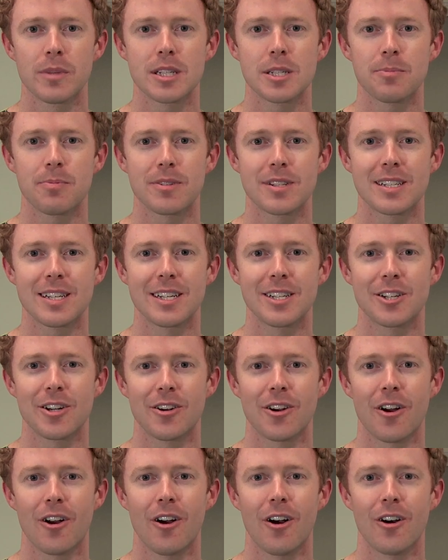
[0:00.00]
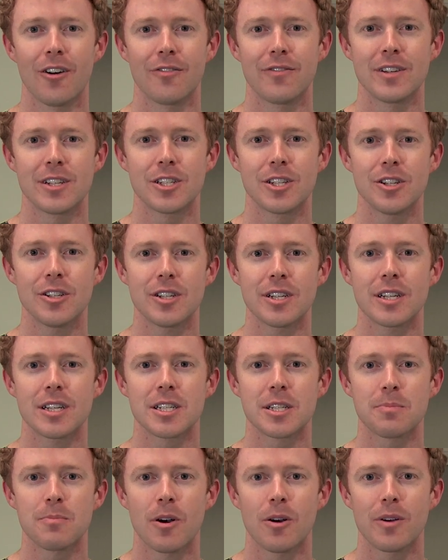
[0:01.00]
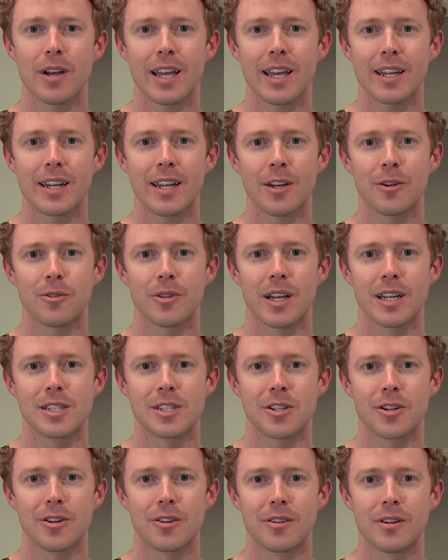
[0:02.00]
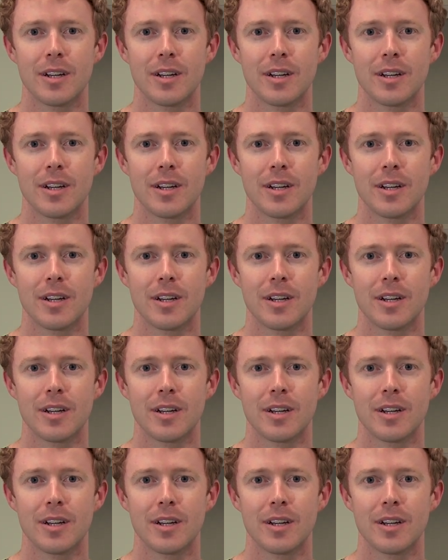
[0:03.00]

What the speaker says: this procedure in our office using a small handheld laser.